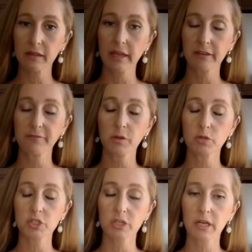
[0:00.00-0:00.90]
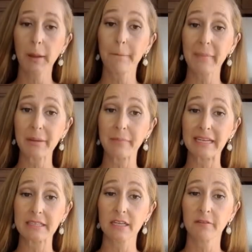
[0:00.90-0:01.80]
like a future
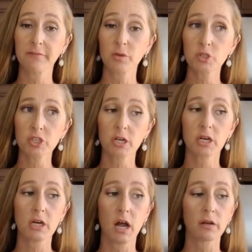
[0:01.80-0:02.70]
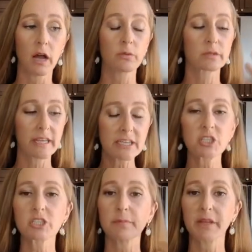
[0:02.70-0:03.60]
commitment, a future a, a
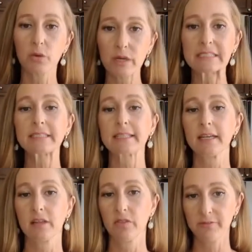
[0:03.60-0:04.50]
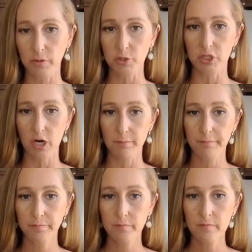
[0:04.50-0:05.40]
relationship that you can see in the future.
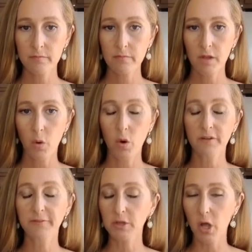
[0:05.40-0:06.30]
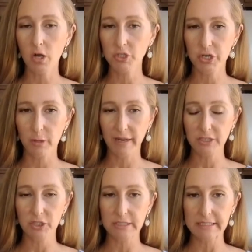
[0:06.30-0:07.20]
Or for long term, I
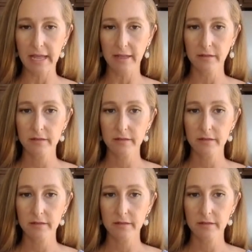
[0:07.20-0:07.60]
should say.